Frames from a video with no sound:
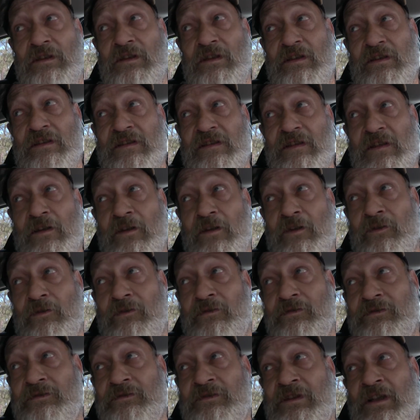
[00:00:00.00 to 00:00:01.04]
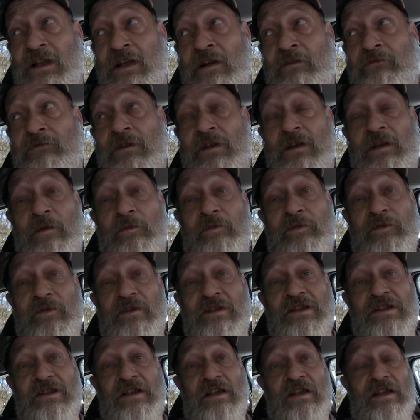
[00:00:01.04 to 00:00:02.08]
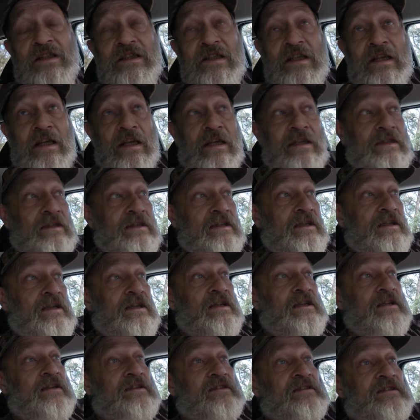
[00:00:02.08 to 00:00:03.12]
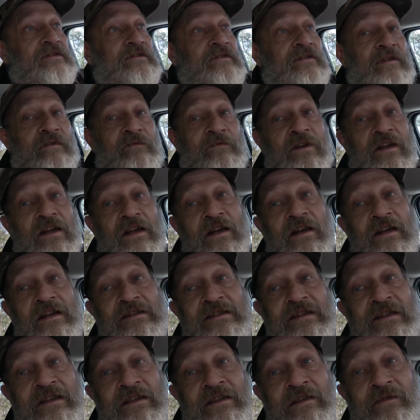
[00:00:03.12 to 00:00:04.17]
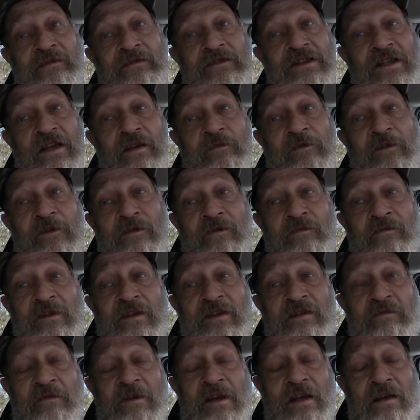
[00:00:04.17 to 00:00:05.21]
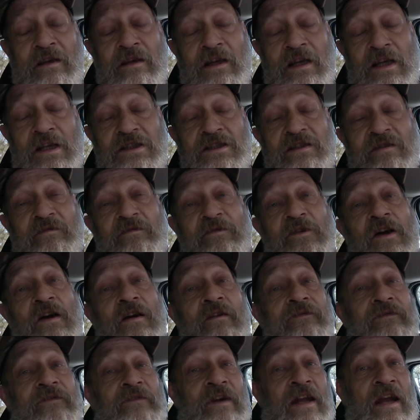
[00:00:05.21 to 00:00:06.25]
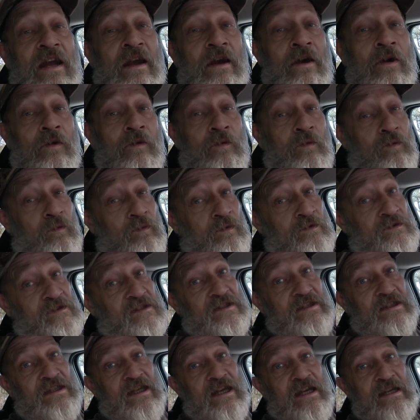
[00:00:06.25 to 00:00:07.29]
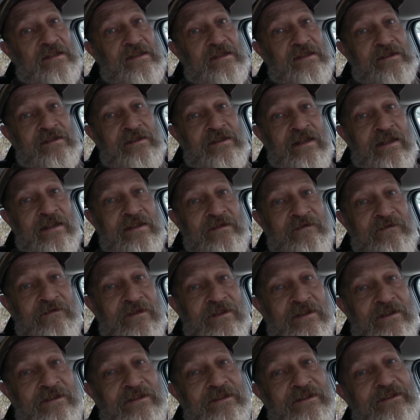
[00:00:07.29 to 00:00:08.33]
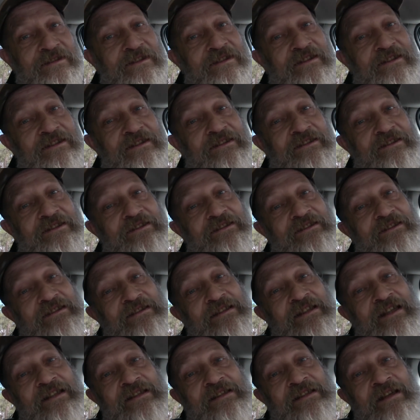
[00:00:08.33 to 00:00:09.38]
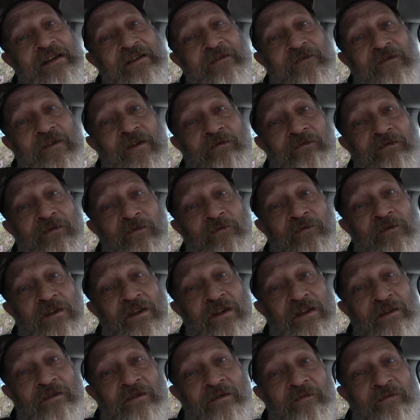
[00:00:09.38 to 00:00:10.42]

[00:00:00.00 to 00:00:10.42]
So, yeah, I really appreciate that. So anyway, guys, again, Shabear, the Myth, the Man, Legend. I'm gone for now. We'll see you guys in the next one. Stay safe, everyone.